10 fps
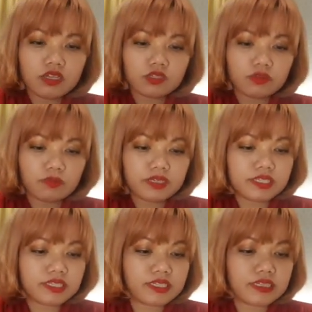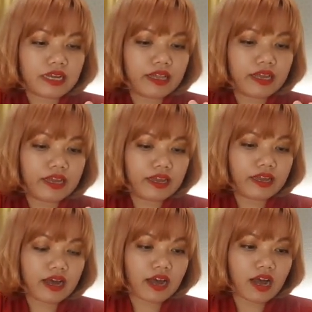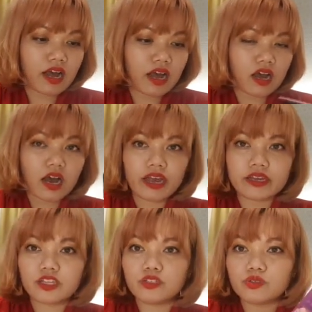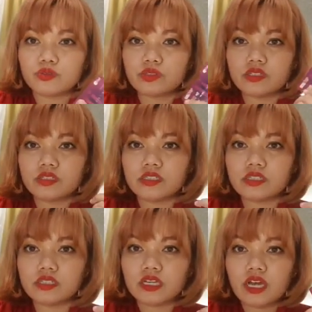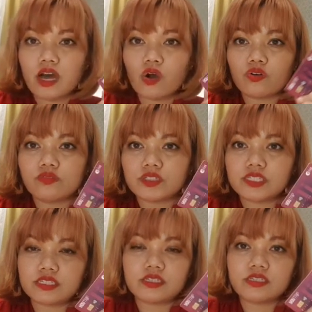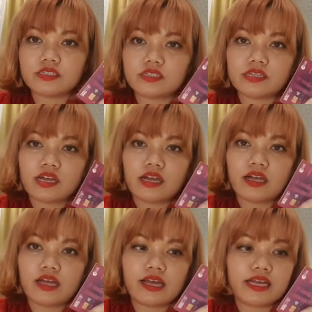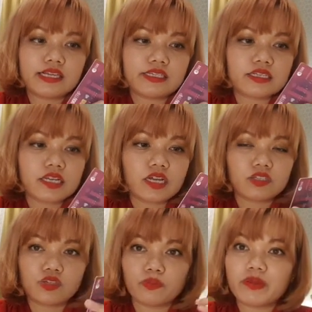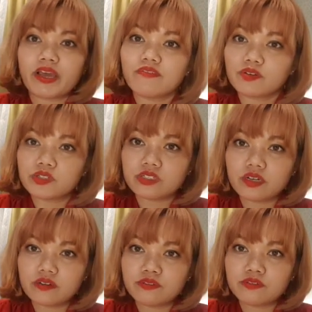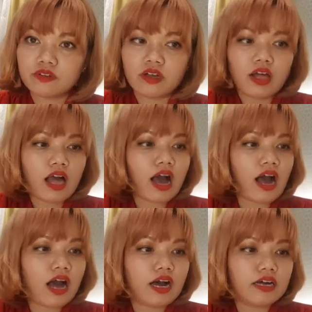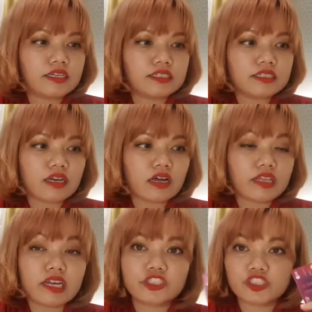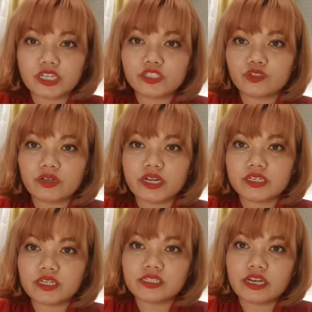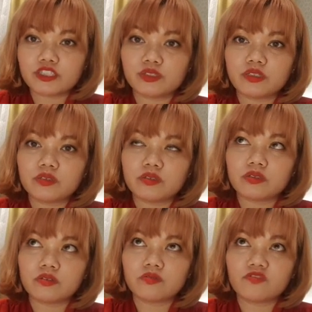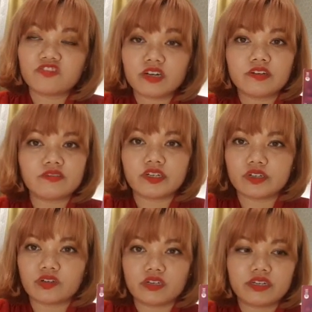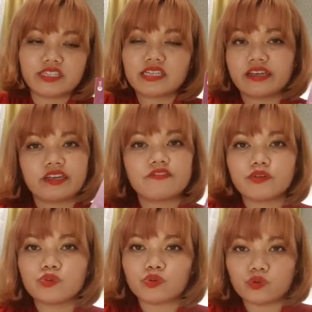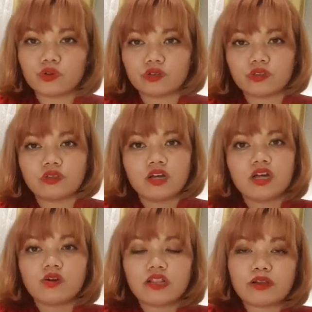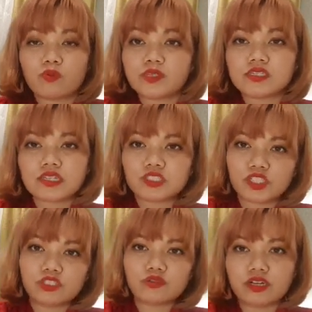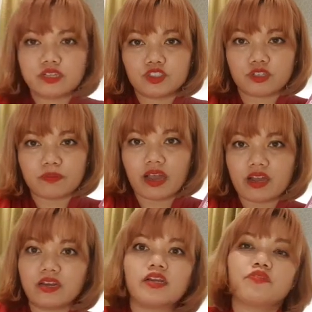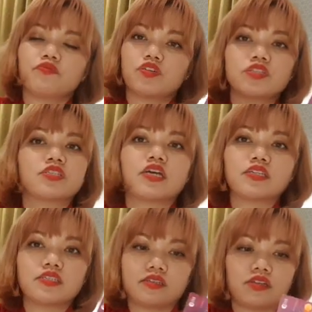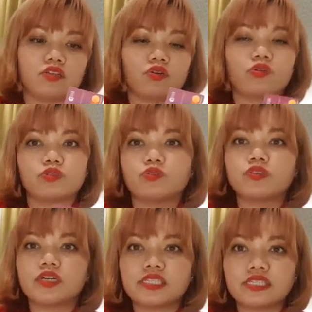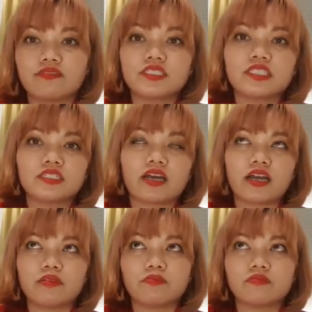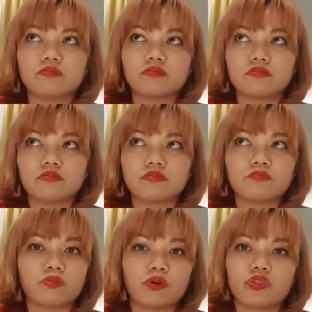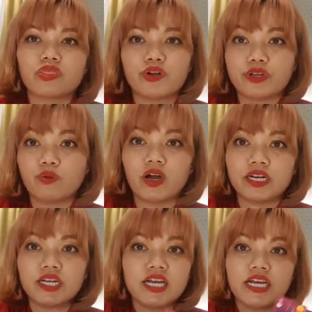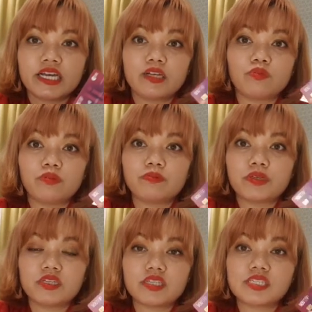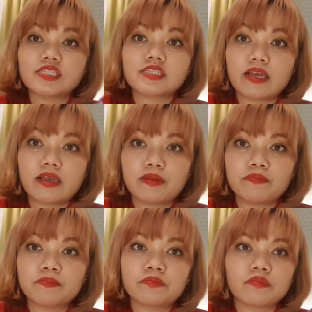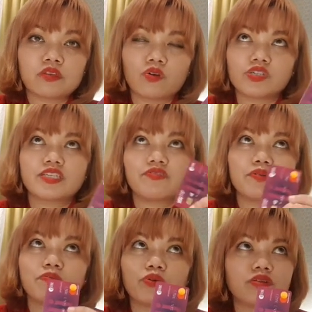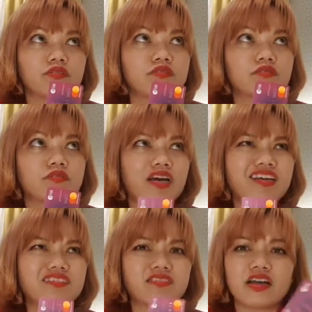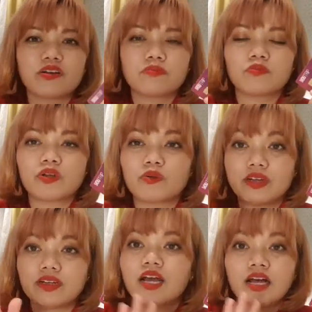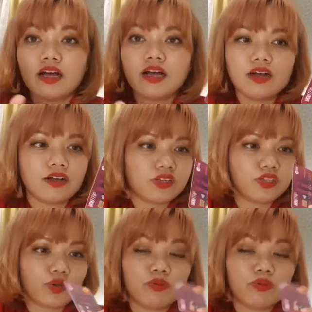so basically i can use this overseas and to pay for stuff and the exchange rate is actually very very good it's like if you google like what's the exchange rate in japan and if it says on google it's 79.31 it will be the same or 7 nine I, okay wait so